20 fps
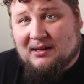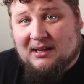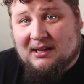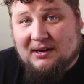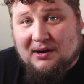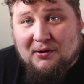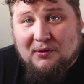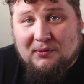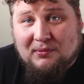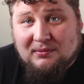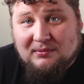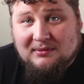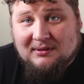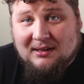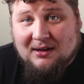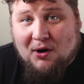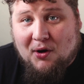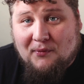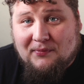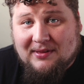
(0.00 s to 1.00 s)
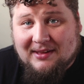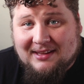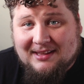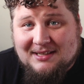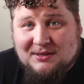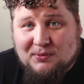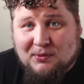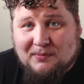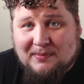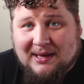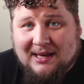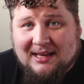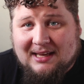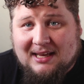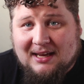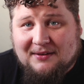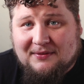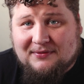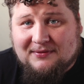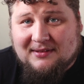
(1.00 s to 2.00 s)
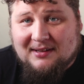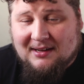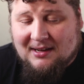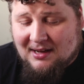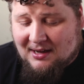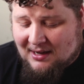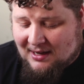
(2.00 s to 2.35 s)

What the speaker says: you know, hopefully this will be a gift,